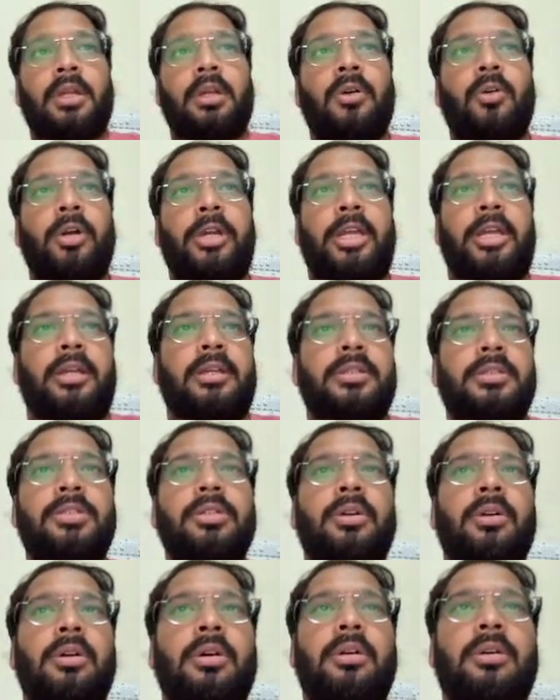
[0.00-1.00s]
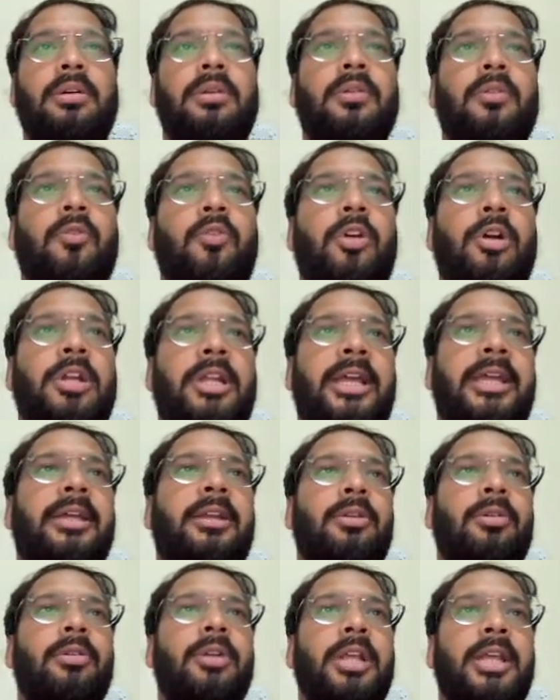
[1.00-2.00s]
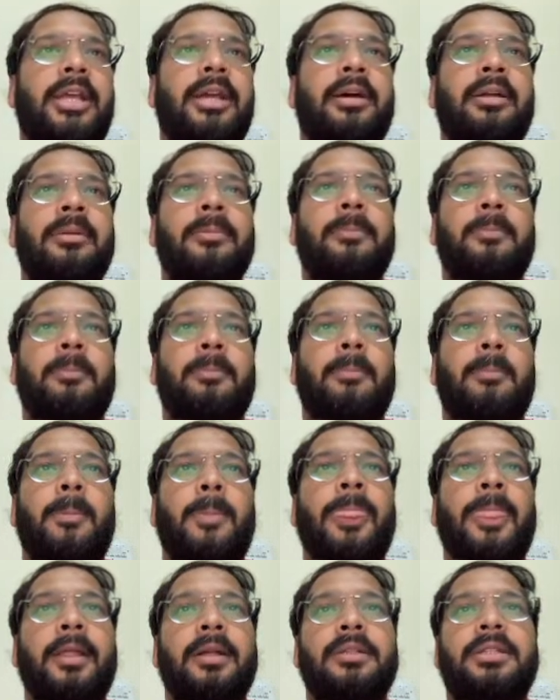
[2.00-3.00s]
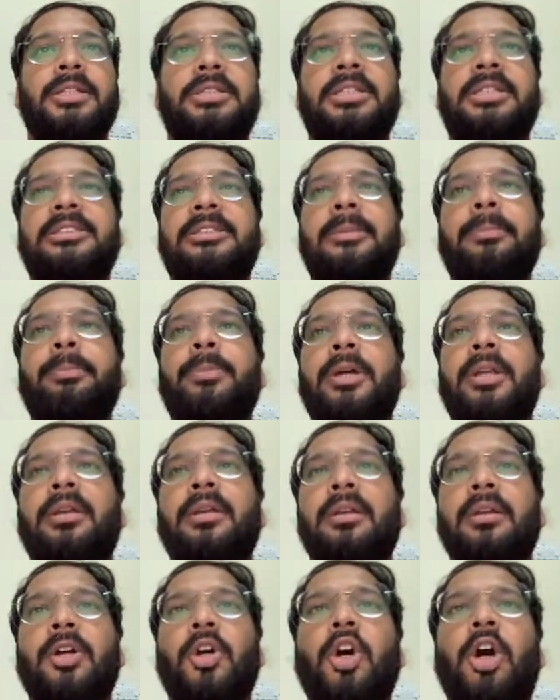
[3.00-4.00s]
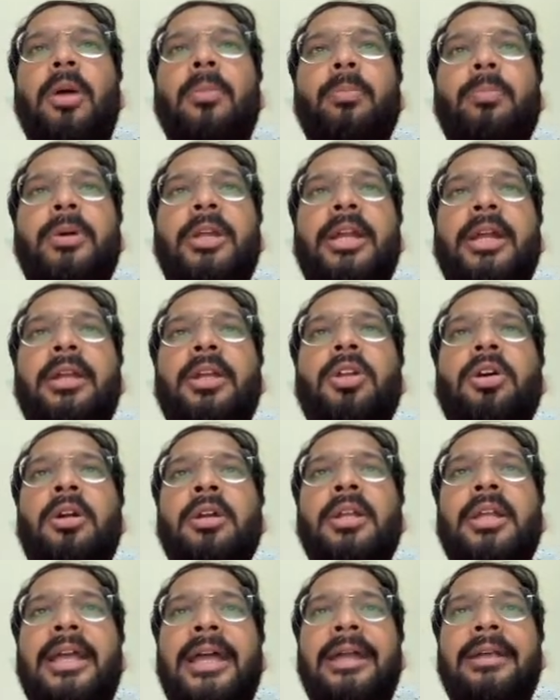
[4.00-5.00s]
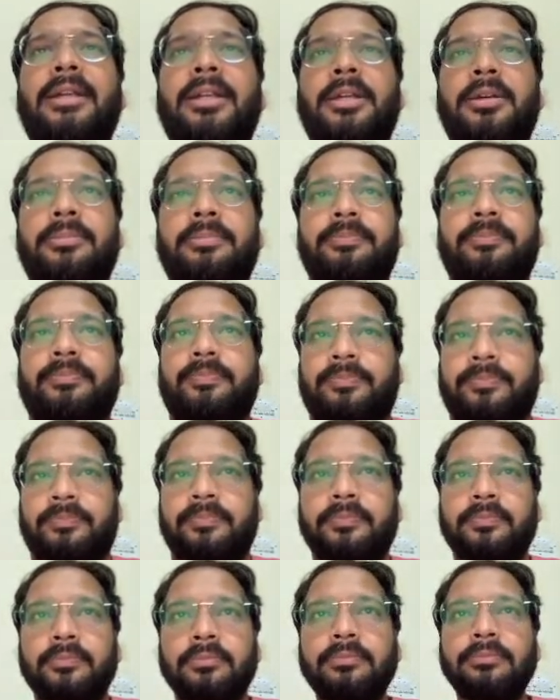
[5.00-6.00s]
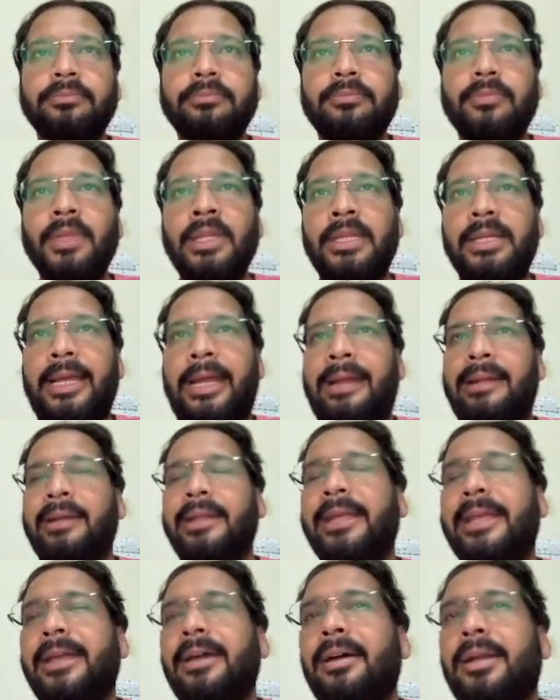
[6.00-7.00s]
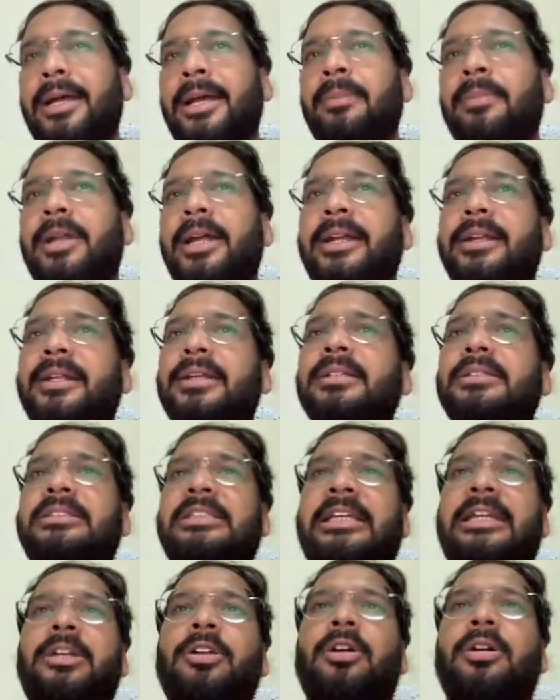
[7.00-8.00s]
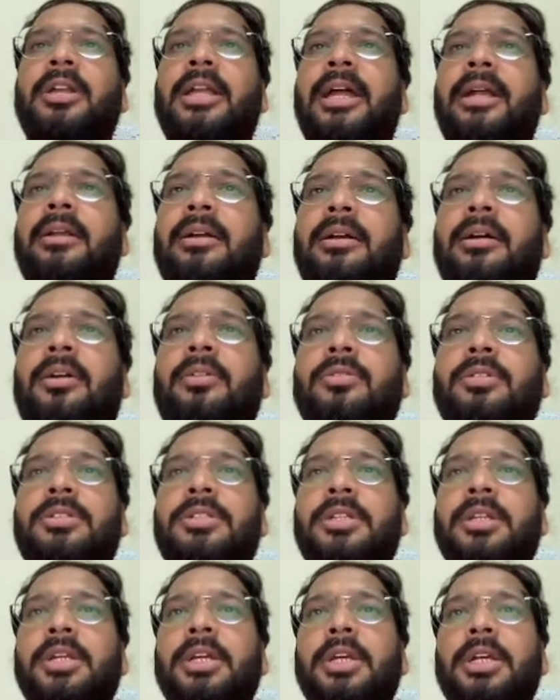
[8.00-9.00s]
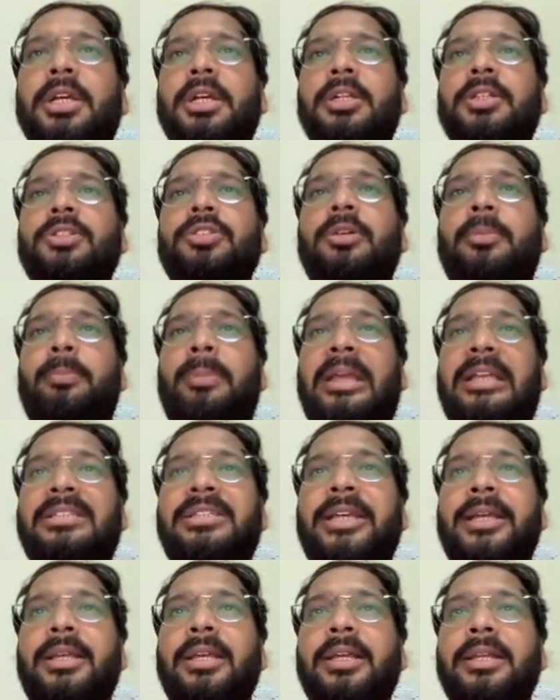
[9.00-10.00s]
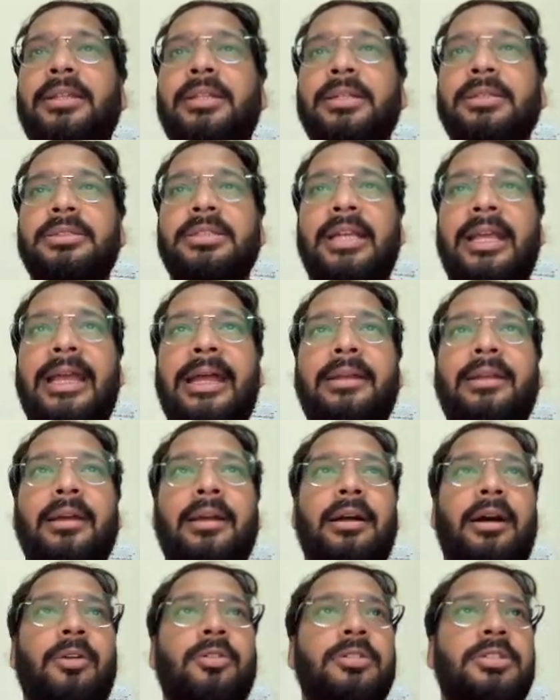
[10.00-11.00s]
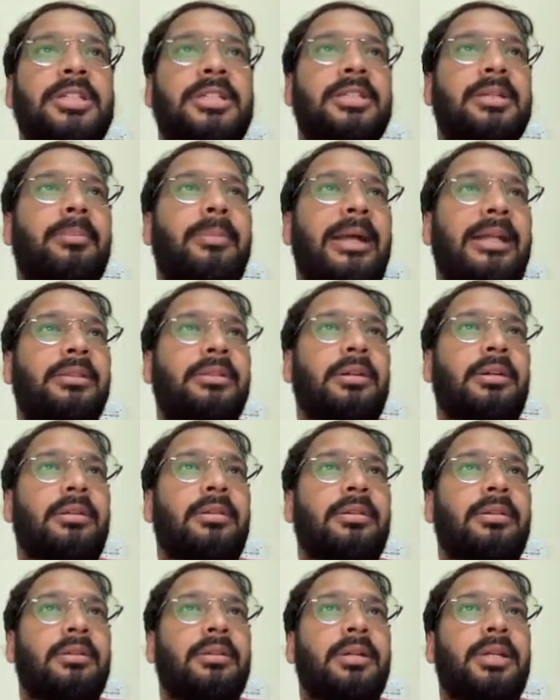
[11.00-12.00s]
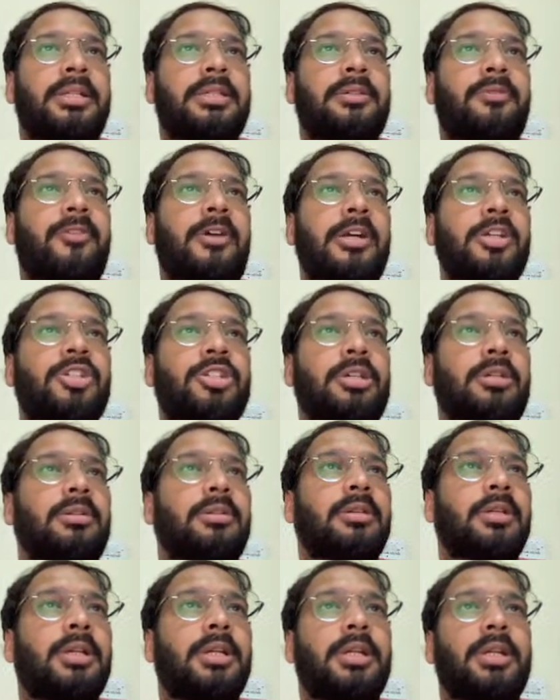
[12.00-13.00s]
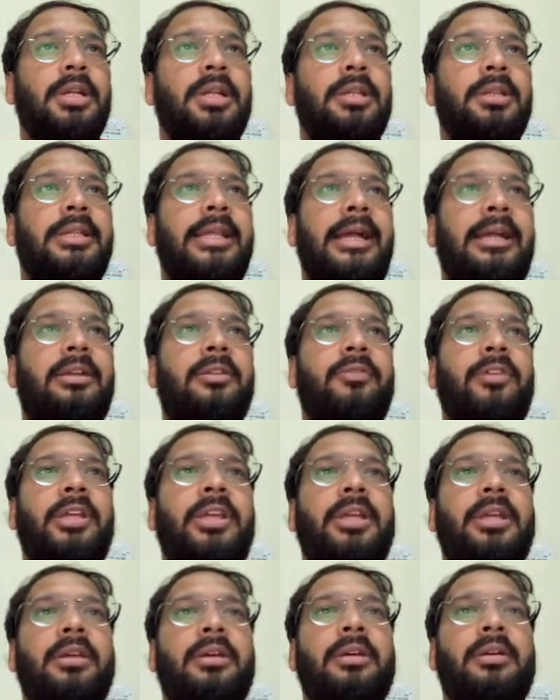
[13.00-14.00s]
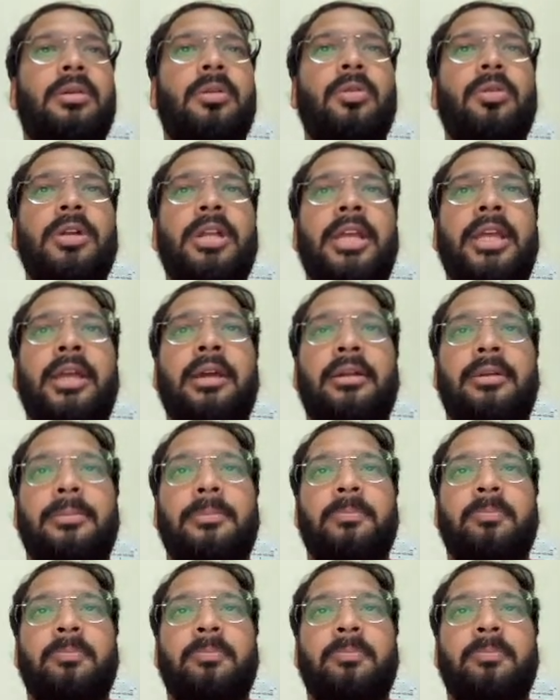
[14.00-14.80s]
Okay, so what I wrote here, this is simple, component.get, and here I am writing c.getAccounts. So basically this getAccounts is a method, is a function that we wrote here,